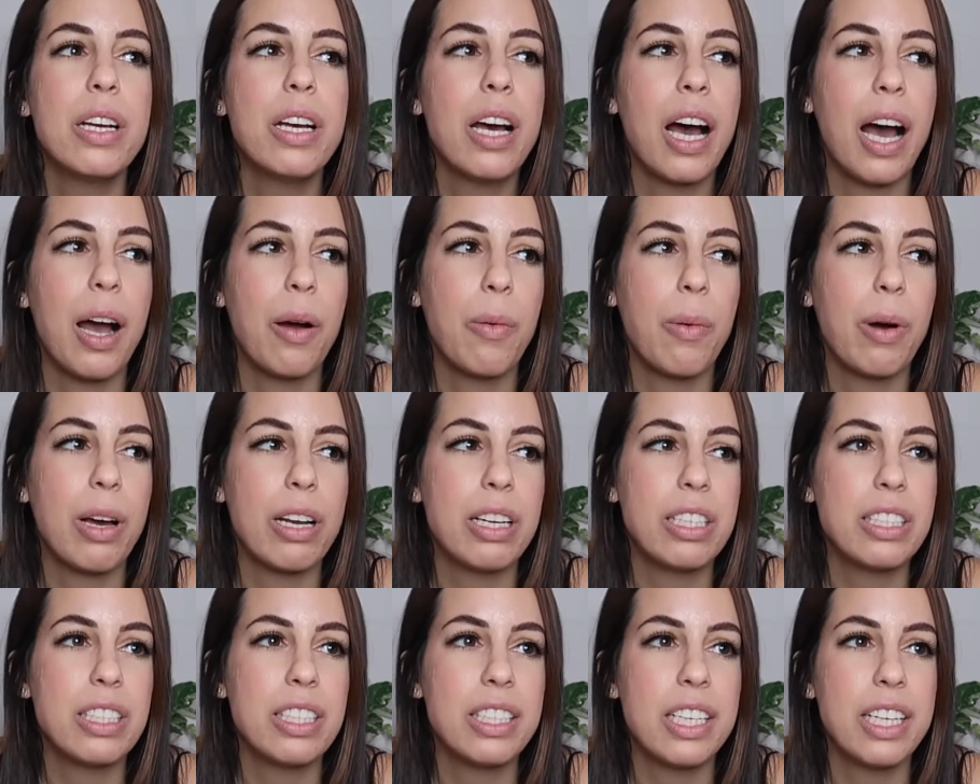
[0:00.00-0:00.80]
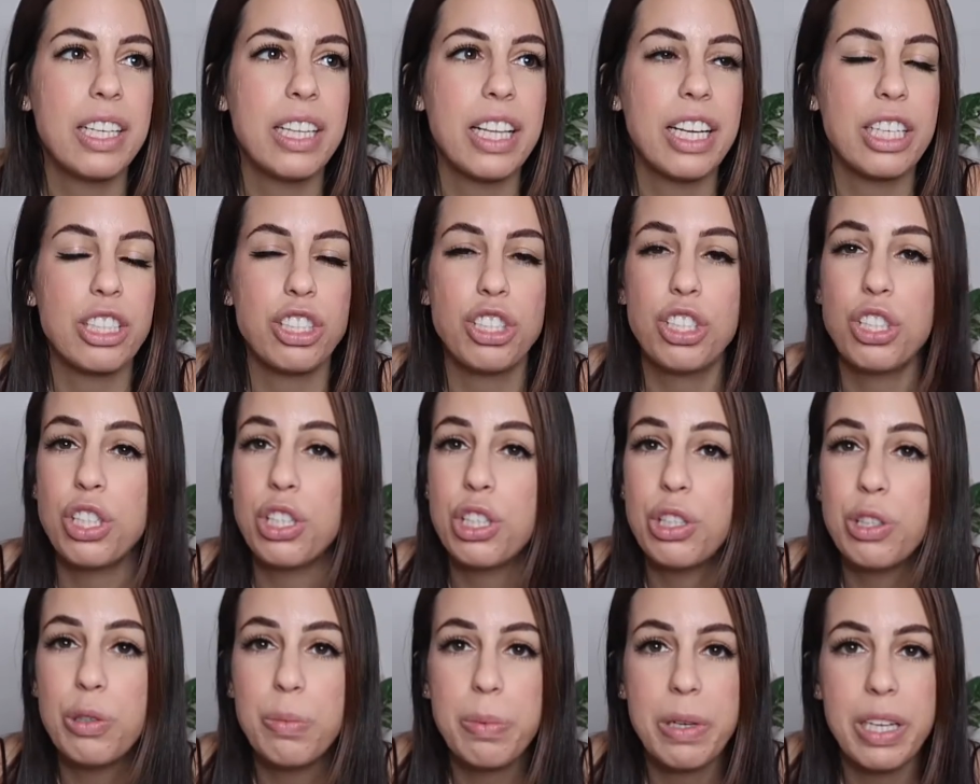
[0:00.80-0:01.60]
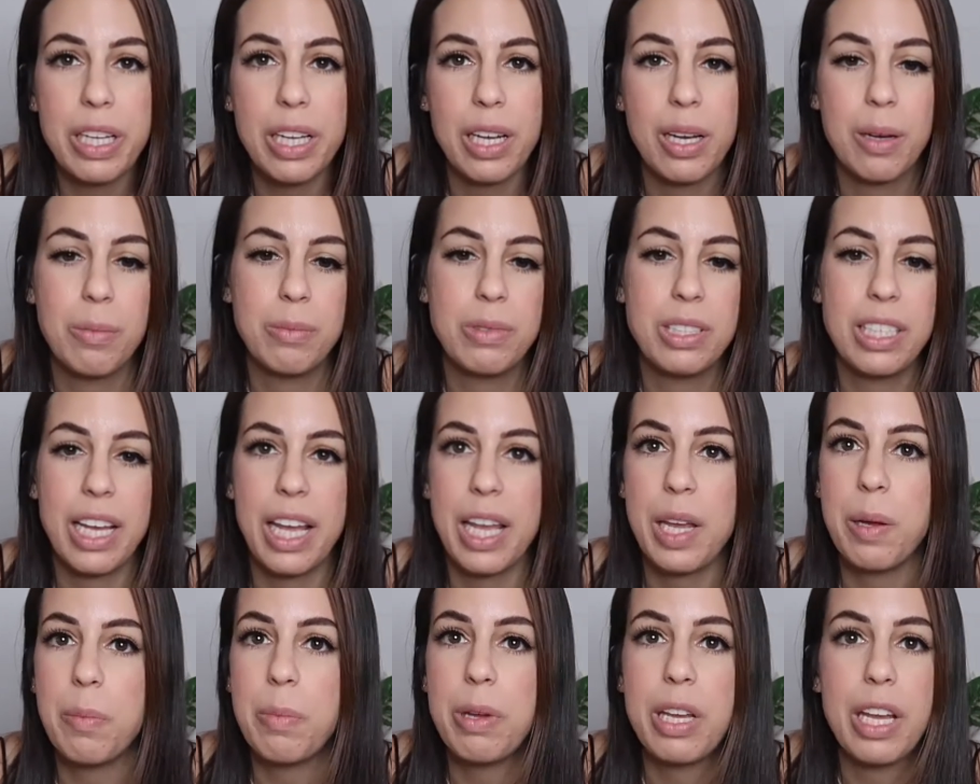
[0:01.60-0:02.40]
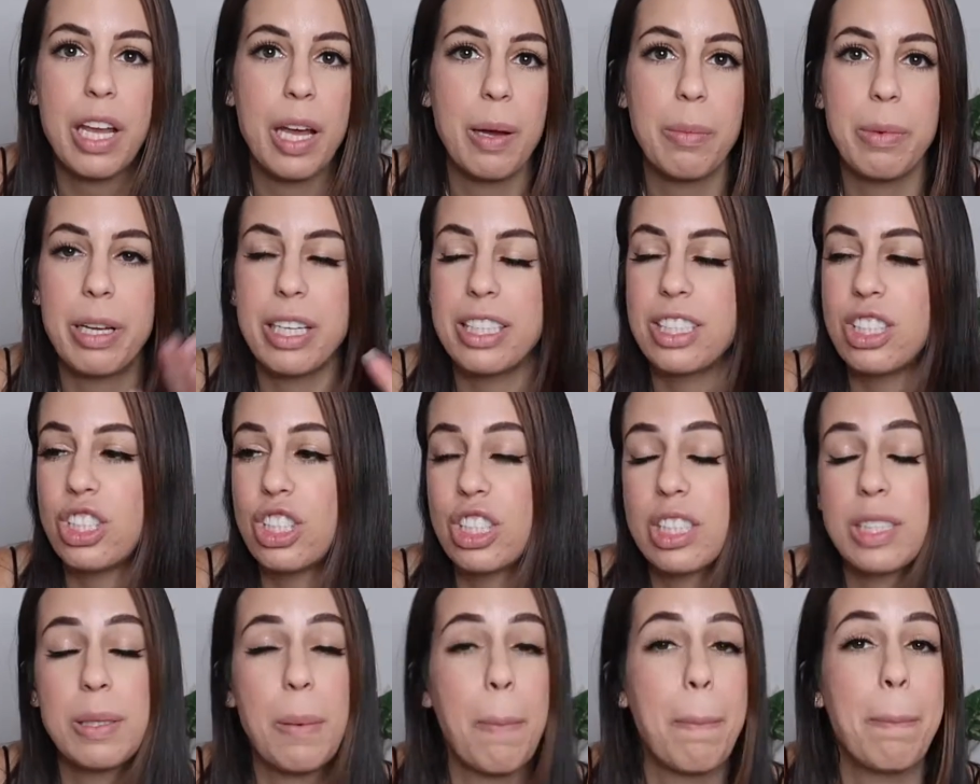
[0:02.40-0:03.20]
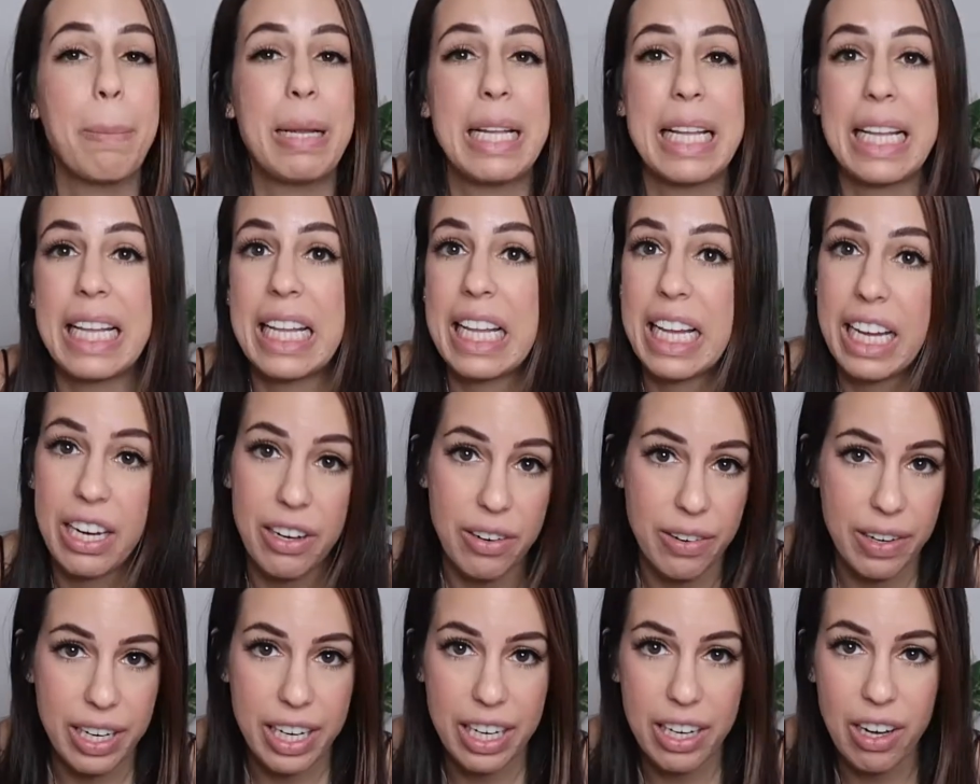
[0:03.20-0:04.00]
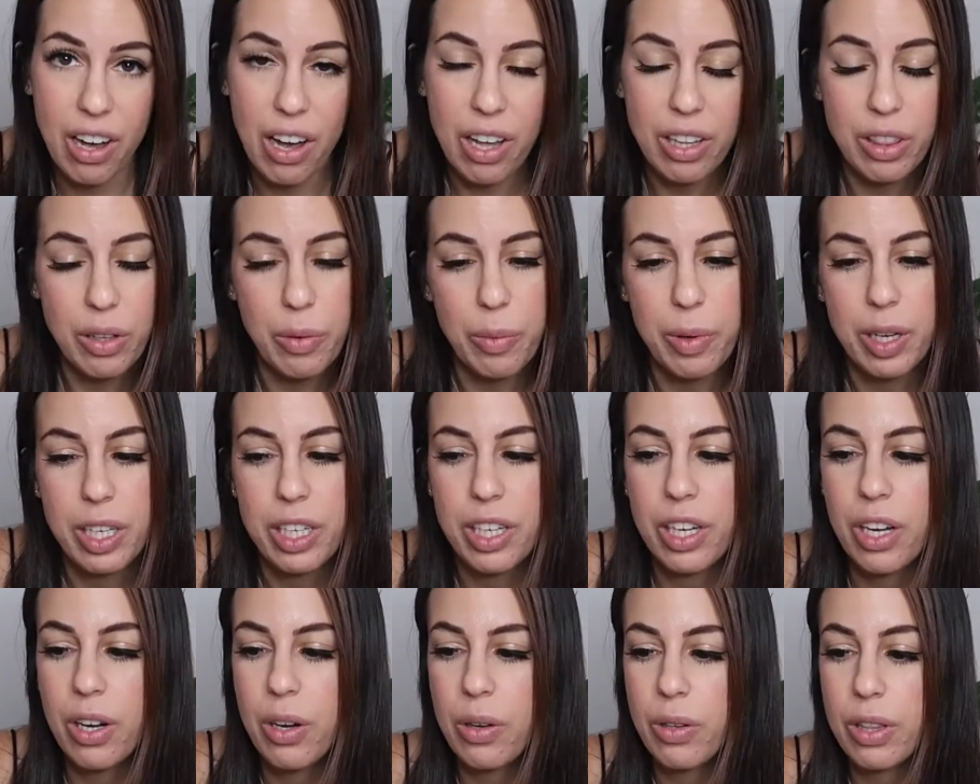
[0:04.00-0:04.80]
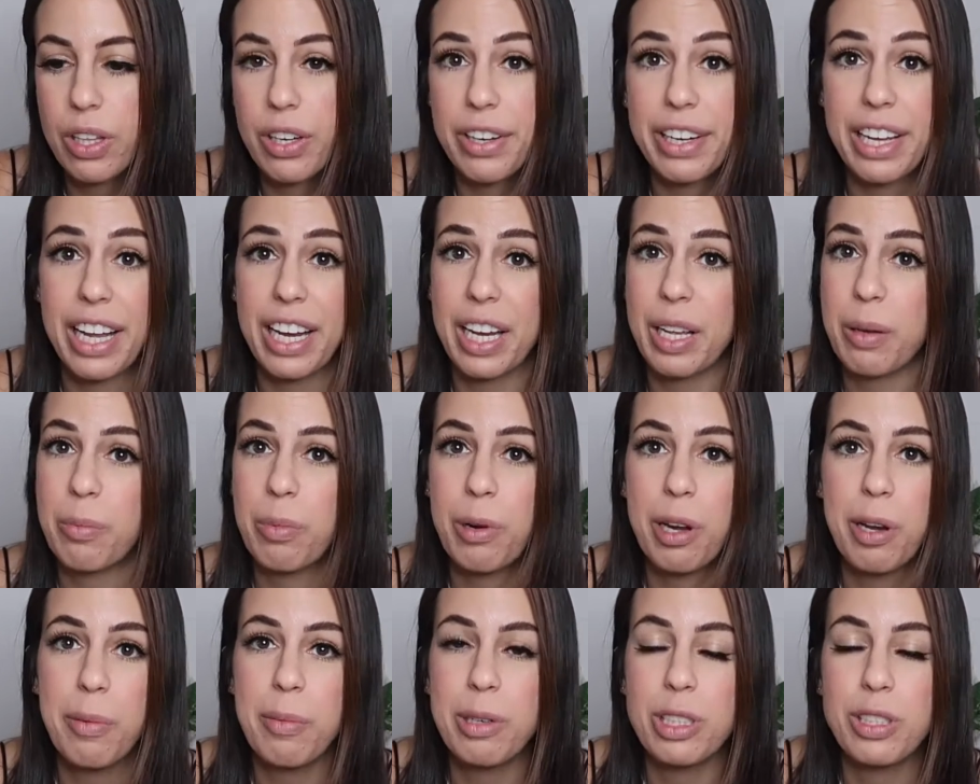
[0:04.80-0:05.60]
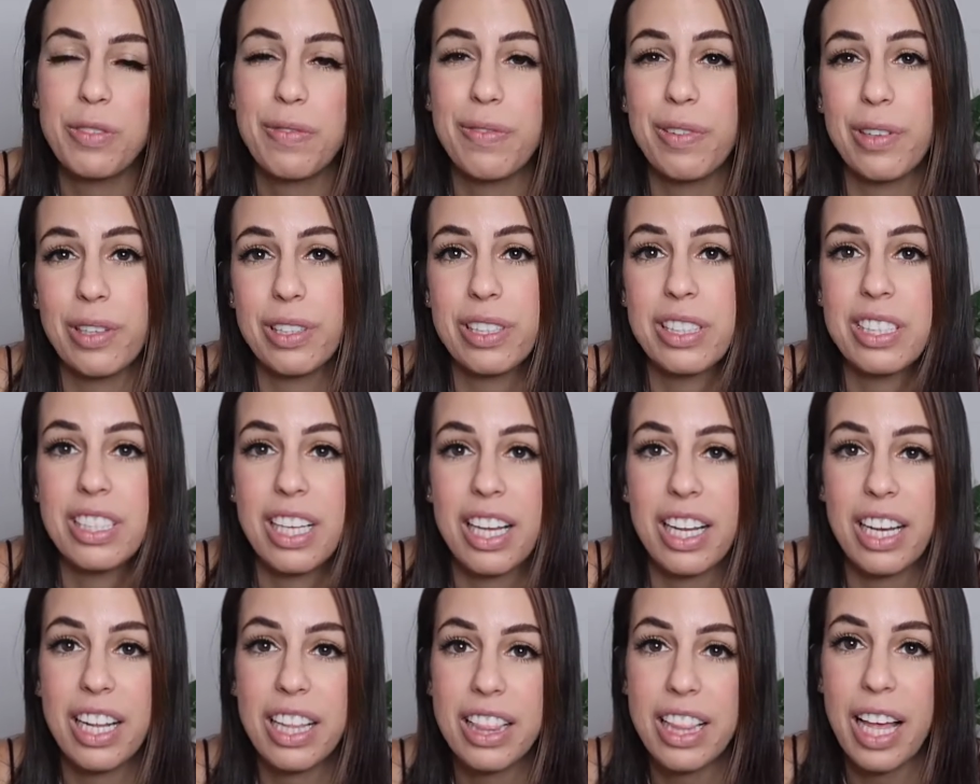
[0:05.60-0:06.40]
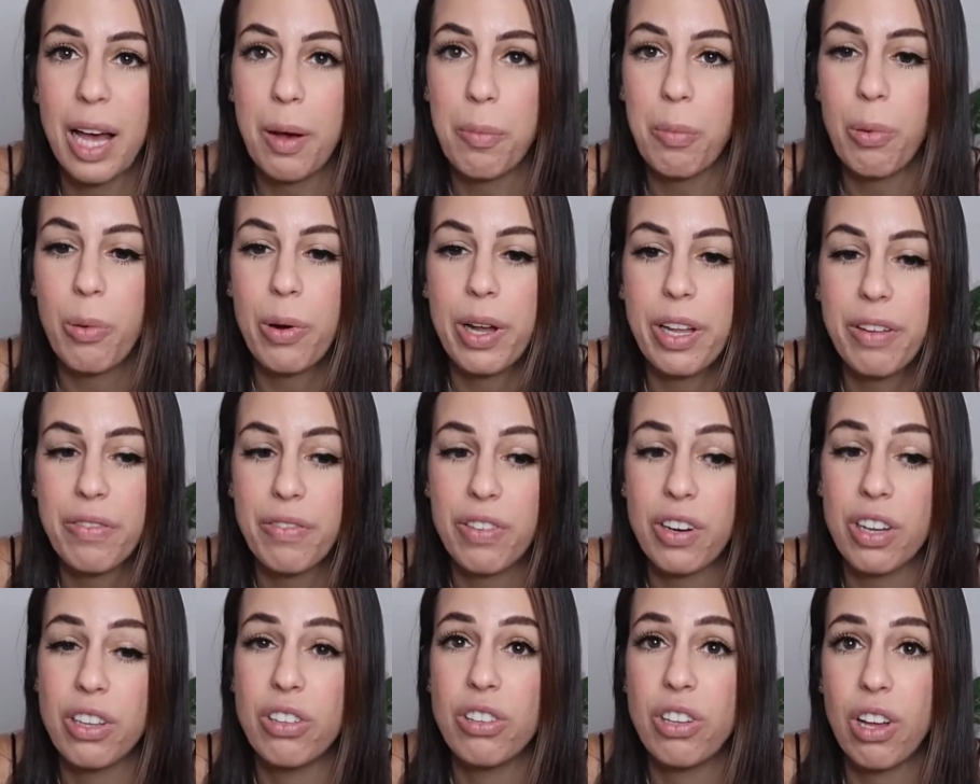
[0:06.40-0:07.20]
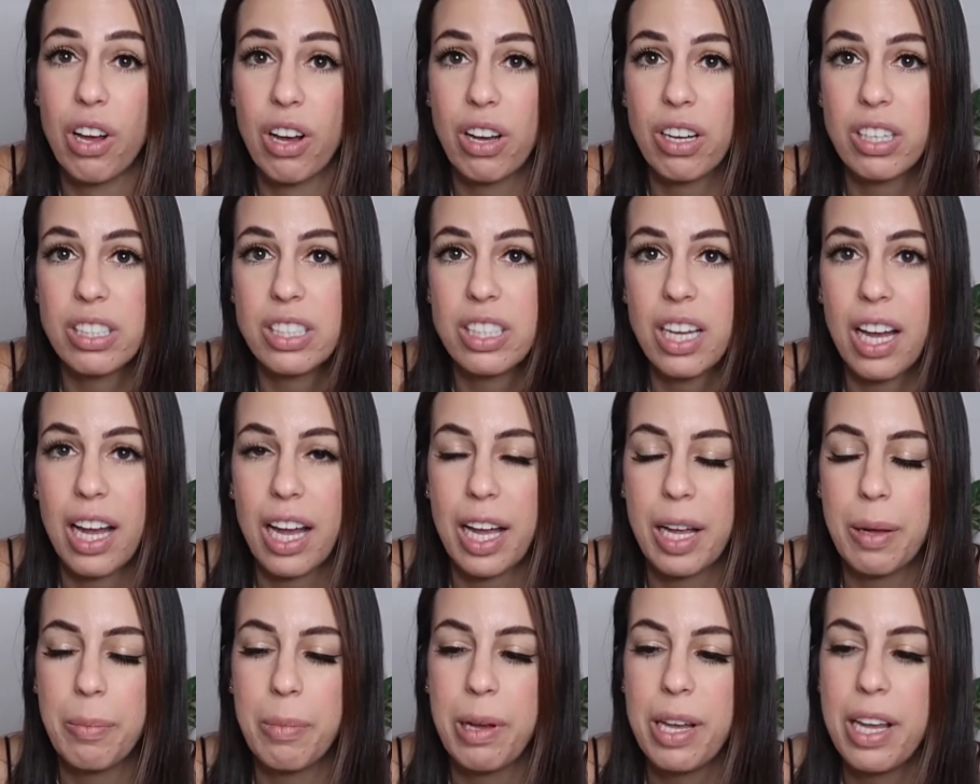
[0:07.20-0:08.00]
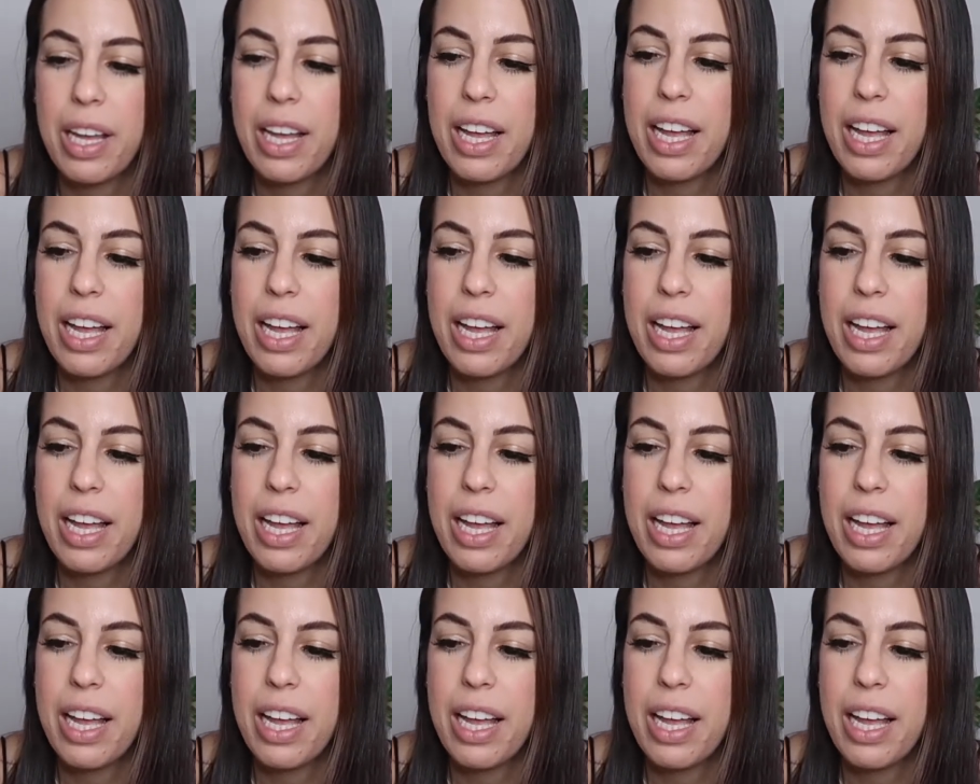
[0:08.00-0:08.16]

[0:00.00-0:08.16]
I want to say like 2 p.m. to 8 p.m. It's just blaring on the window. They're getting pretty much full sun at that point for a long time.